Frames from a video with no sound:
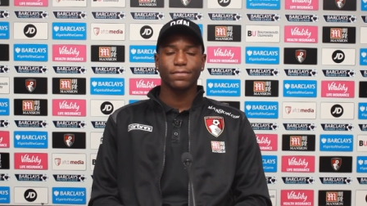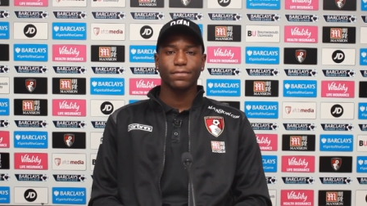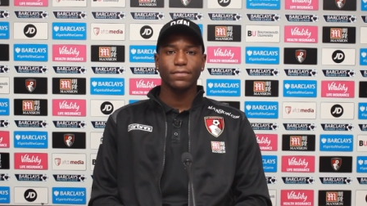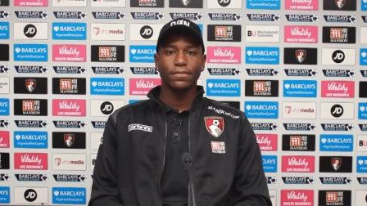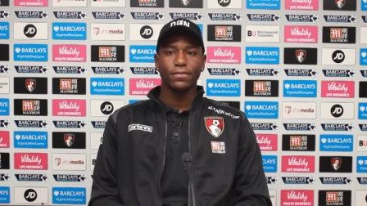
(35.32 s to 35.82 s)

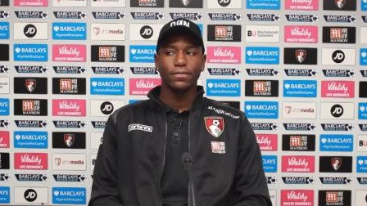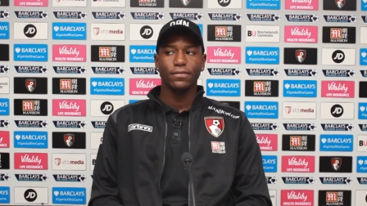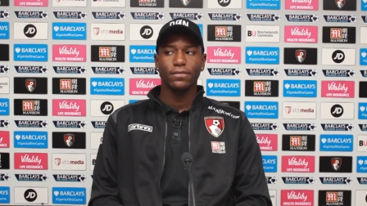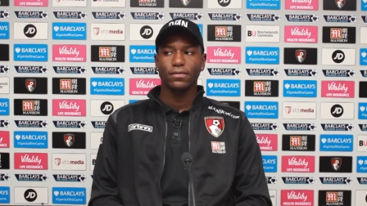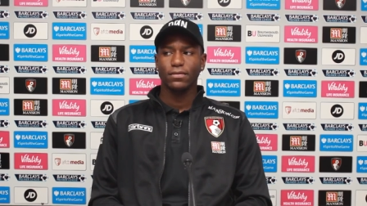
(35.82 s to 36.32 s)
Bennick,
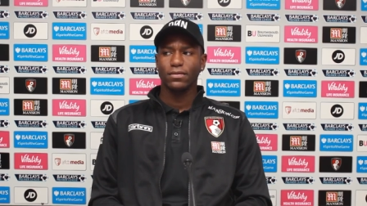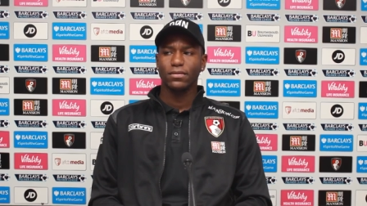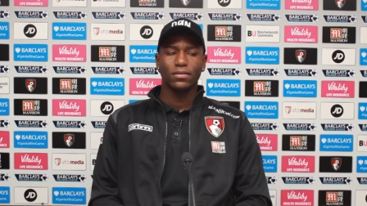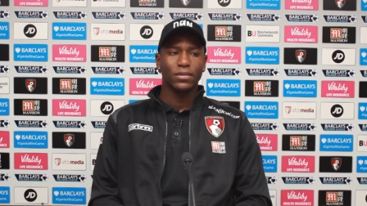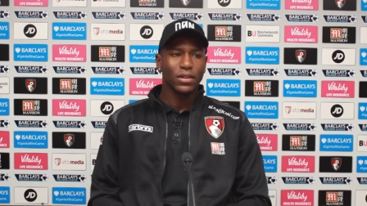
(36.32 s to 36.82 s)
can
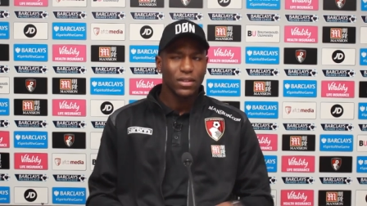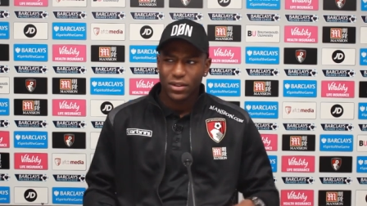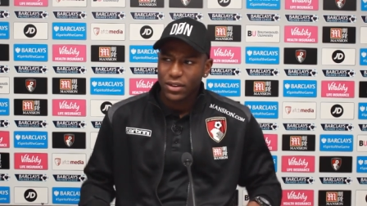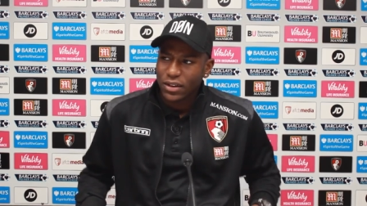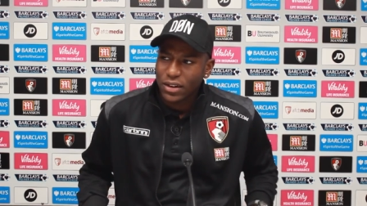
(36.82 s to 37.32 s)
I help you with
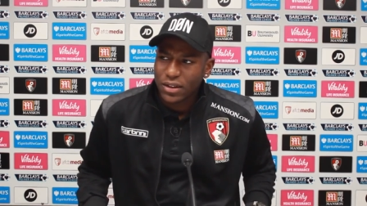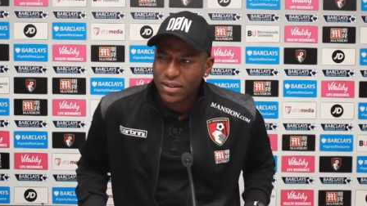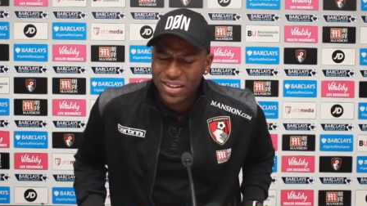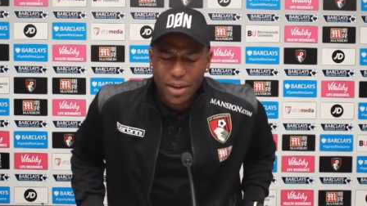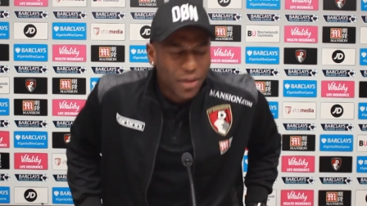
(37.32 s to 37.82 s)
that, mate?
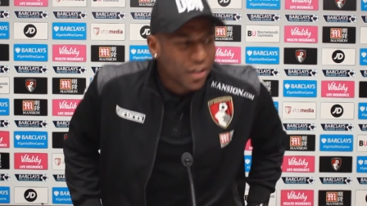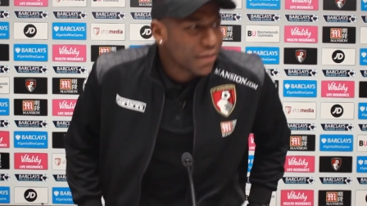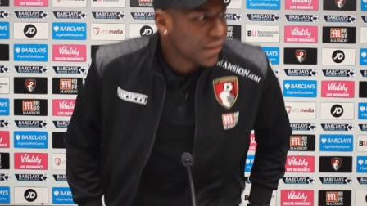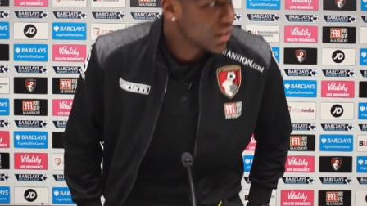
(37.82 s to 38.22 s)
I'll be alright,